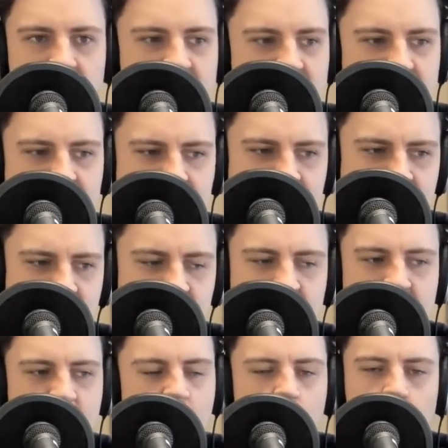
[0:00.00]
You
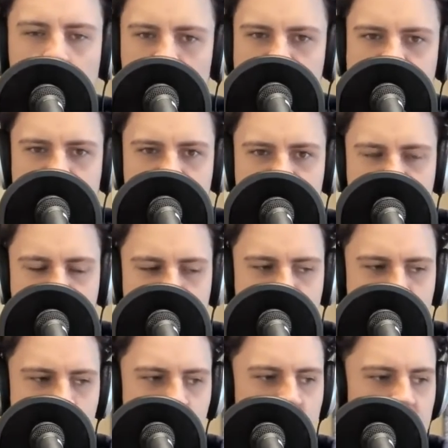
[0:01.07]
never know what he's going to
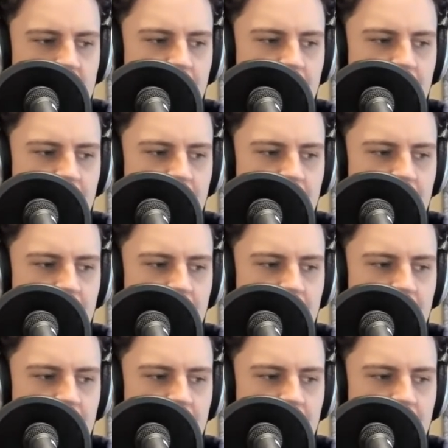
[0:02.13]
do.